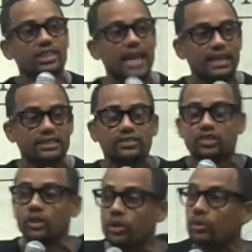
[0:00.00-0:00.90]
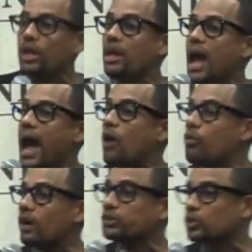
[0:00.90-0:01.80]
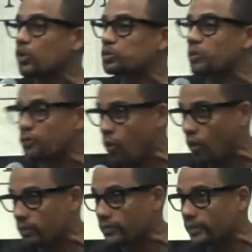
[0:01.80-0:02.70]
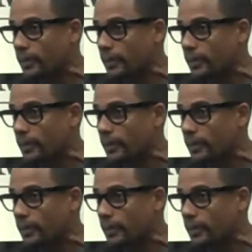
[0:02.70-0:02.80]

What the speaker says: connected to how well schools perform,